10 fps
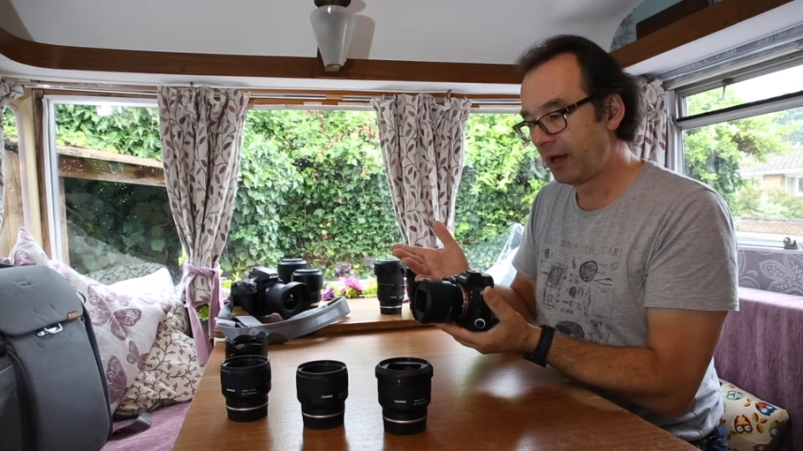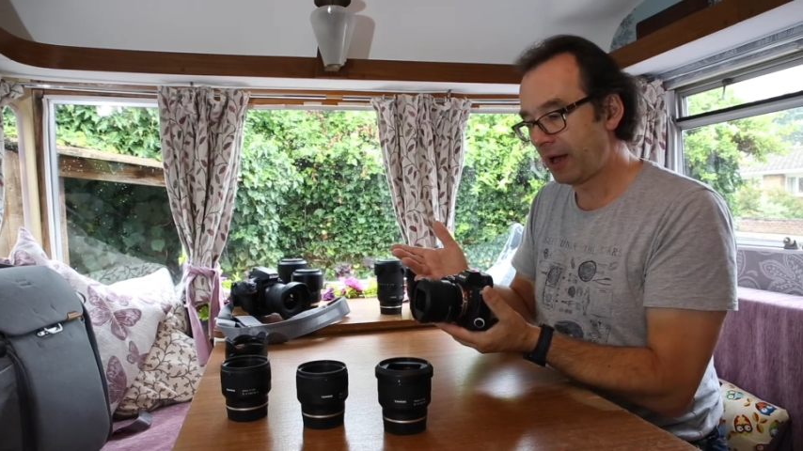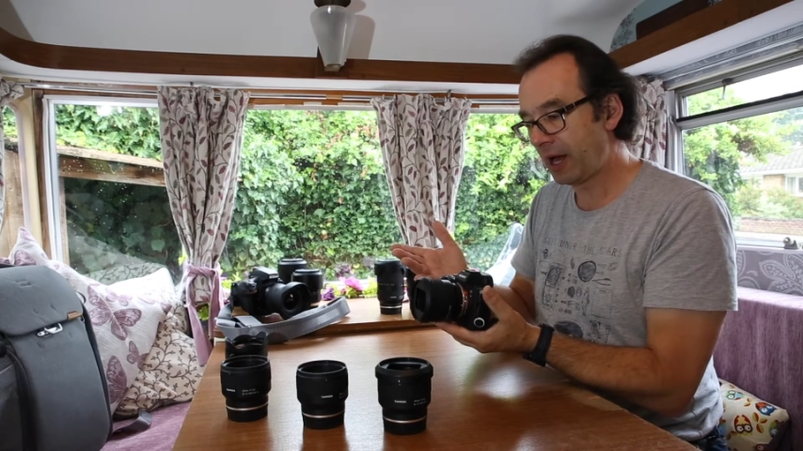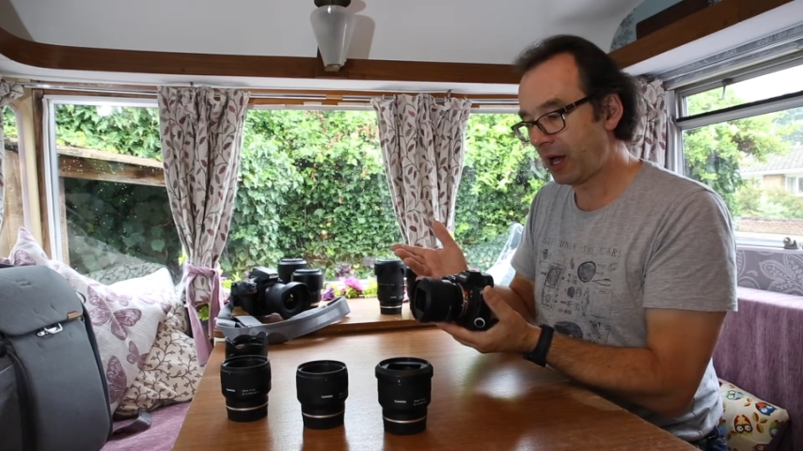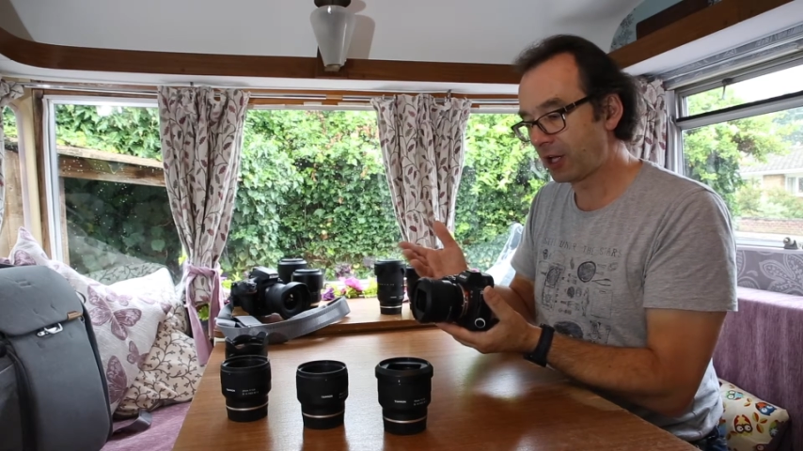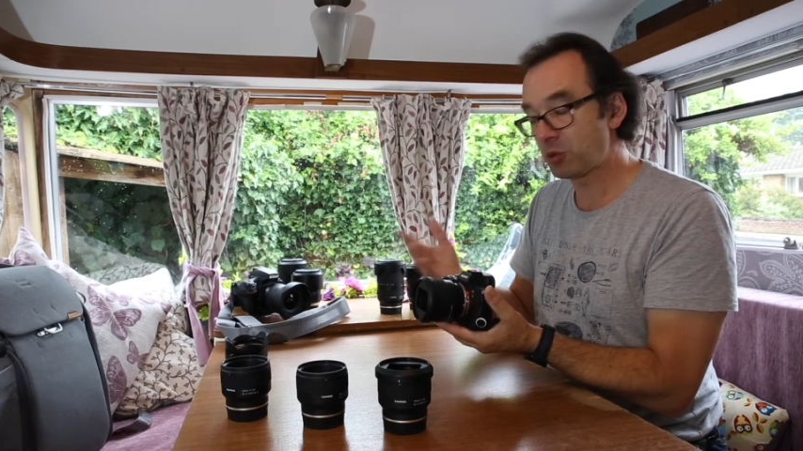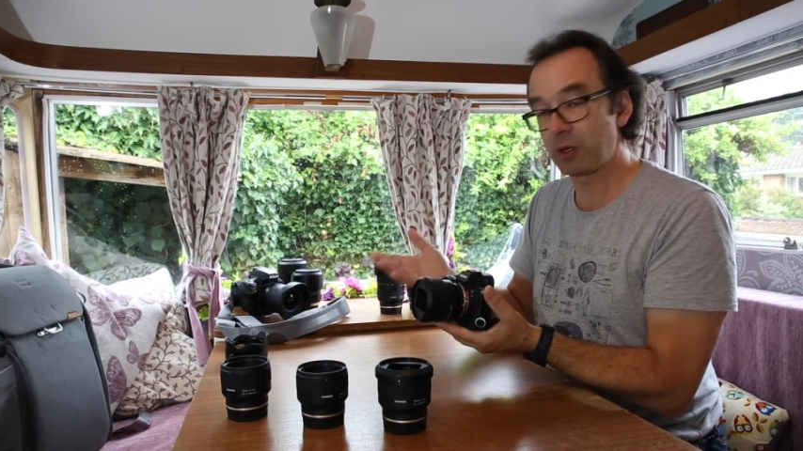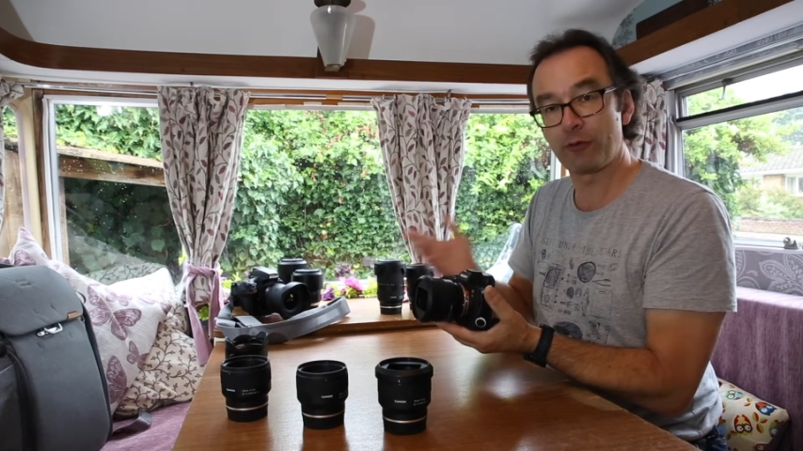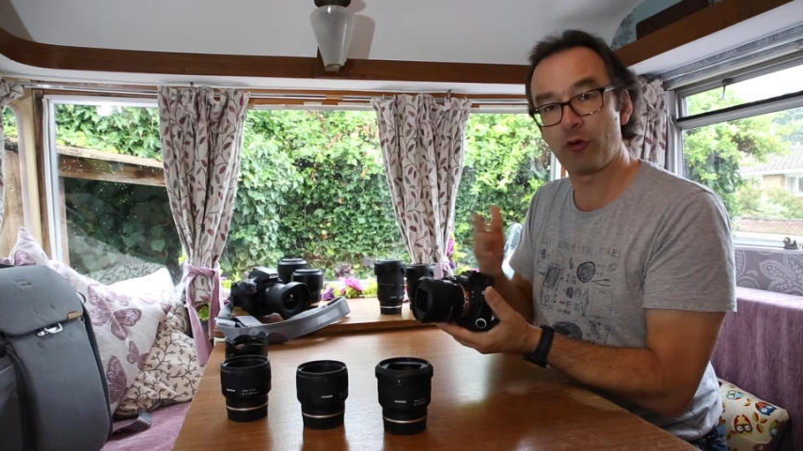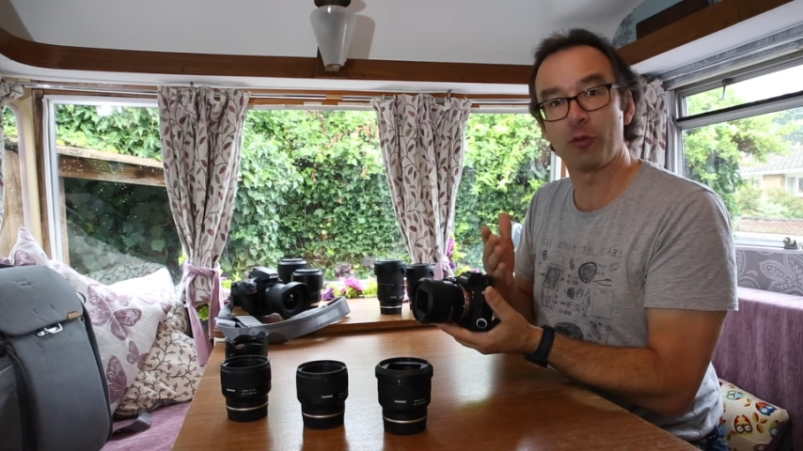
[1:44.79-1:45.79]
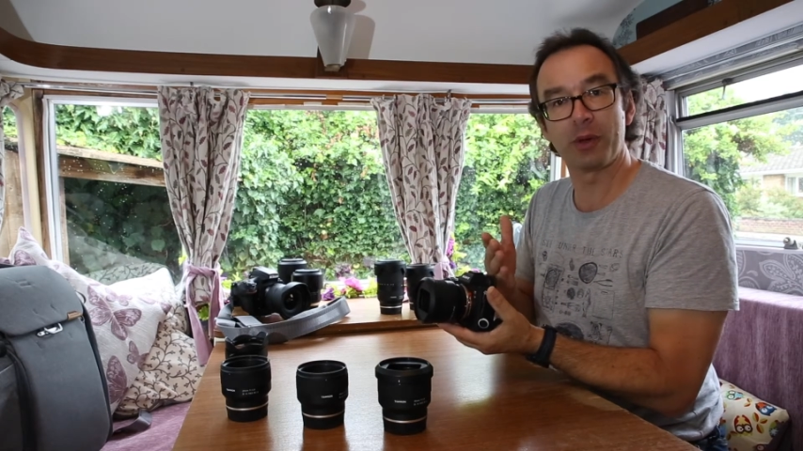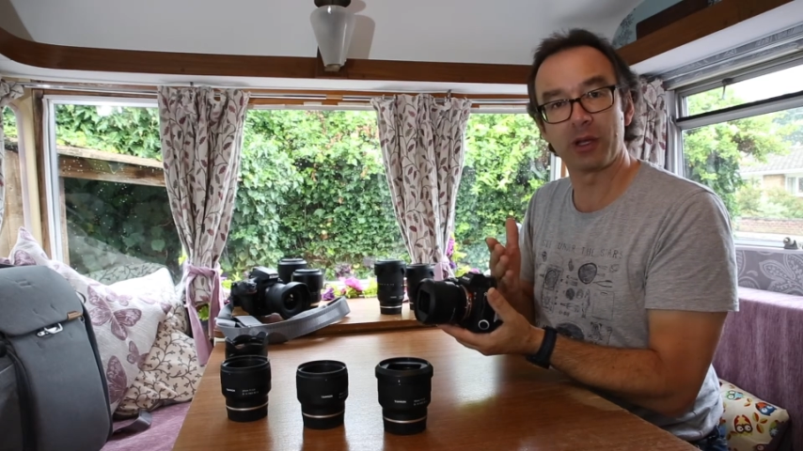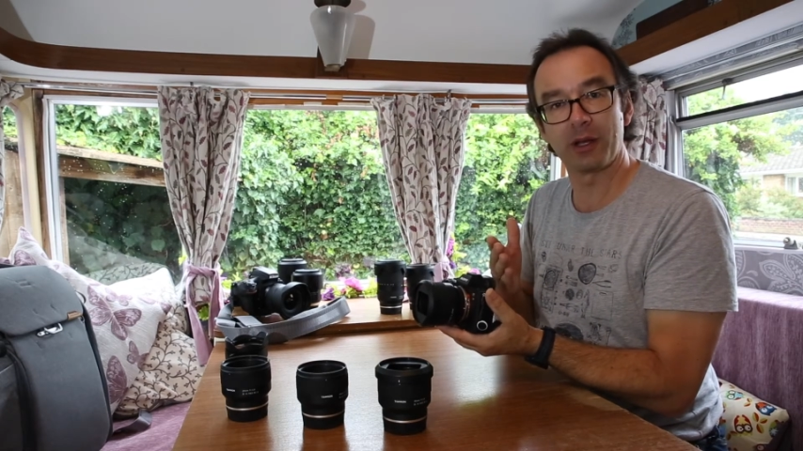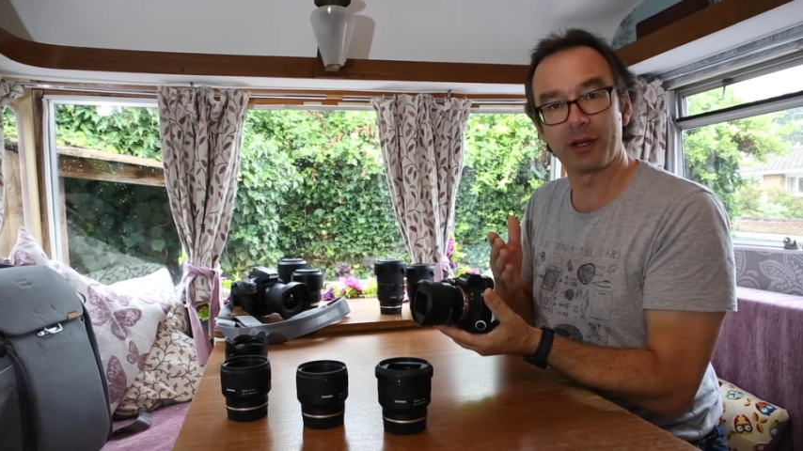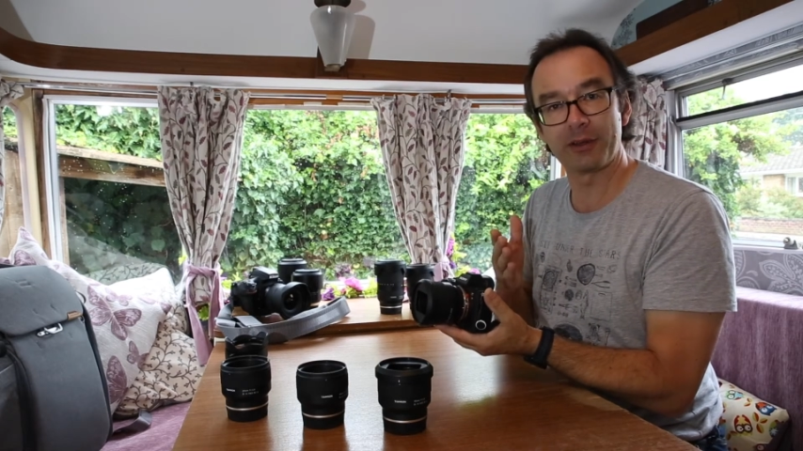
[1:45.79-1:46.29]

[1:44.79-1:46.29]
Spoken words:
24mm and a